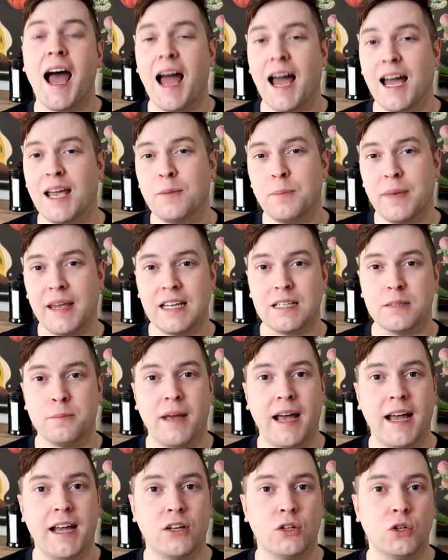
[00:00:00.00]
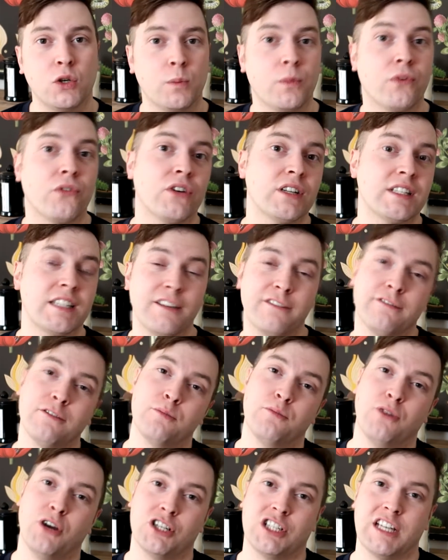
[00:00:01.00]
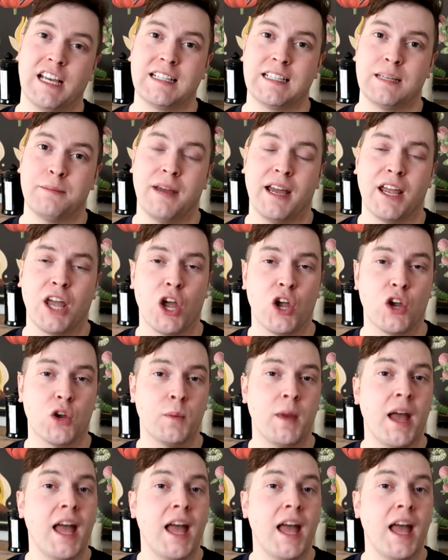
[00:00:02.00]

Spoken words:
I picked mine up for a different project in my home.